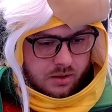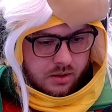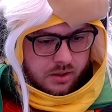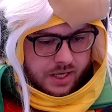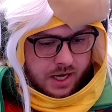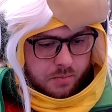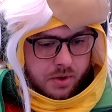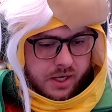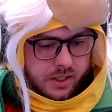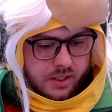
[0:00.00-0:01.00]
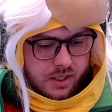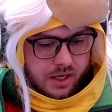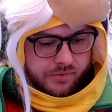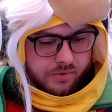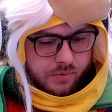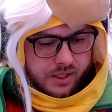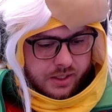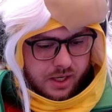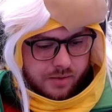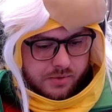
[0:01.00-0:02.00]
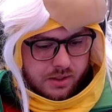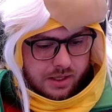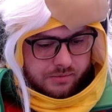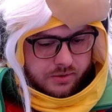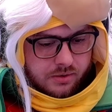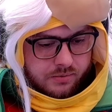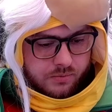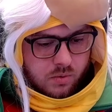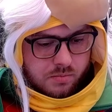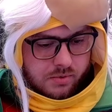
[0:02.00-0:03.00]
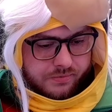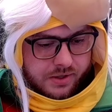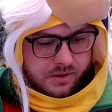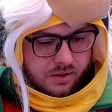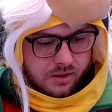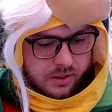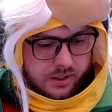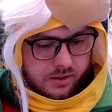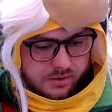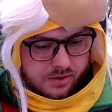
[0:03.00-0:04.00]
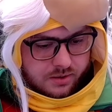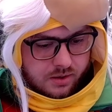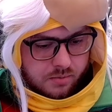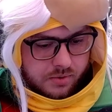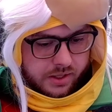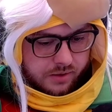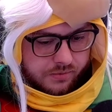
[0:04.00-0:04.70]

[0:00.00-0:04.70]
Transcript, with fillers: yeah, but he did have 3 times levels of normal fentanyl in his system that if you